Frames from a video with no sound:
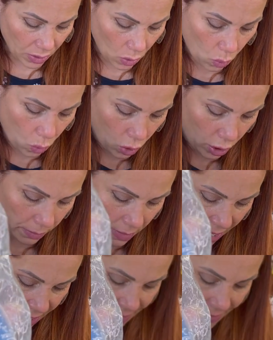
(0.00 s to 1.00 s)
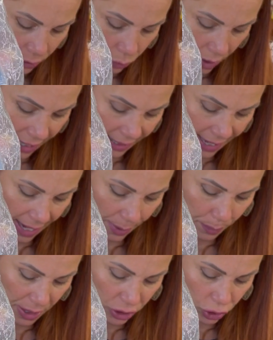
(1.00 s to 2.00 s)
warm iced white
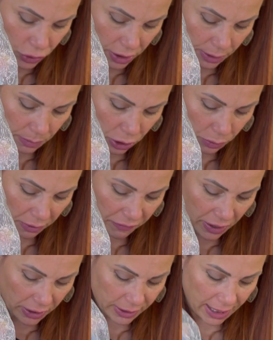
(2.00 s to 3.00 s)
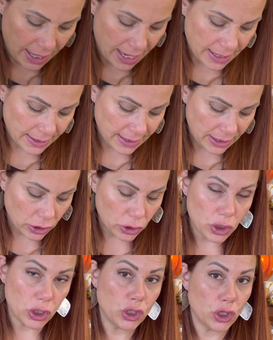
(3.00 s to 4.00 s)
cake, beach treats, marshmallow fireside, and
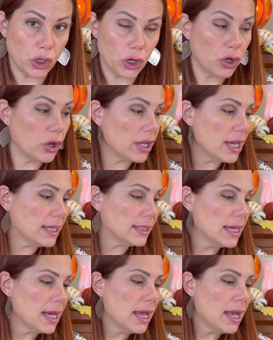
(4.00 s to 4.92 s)
signature sugar cookies.